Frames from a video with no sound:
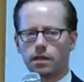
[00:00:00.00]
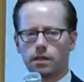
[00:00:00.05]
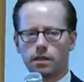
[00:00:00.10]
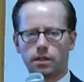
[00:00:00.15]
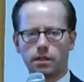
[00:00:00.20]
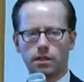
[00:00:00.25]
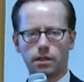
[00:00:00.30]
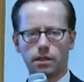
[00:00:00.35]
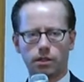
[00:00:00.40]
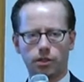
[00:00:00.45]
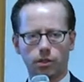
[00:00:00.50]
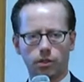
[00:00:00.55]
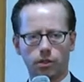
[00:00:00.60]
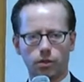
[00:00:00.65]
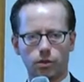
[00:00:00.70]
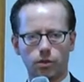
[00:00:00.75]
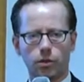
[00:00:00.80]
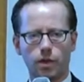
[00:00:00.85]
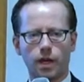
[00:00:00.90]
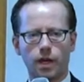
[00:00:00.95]
in the
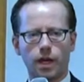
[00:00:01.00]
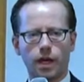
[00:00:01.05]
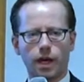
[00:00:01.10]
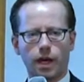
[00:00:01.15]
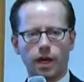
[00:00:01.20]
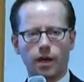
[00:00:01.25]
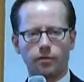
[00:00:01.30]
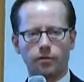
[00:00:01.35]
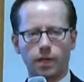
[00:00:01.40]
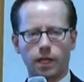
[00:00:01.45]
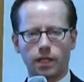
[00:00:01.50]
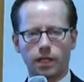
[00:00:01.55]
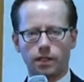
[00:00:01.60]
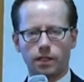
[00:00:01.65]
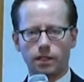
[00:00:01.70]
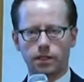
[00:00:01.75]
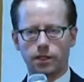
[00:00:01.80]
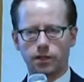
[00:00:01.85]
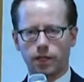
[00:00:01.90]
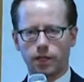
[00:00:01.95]
EU, have made it
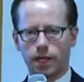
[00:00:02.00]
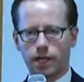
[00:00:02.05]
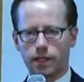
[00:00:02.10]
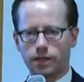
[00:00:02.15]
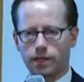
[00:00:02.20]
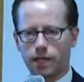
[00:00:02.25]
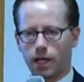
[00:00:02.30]
clear that it's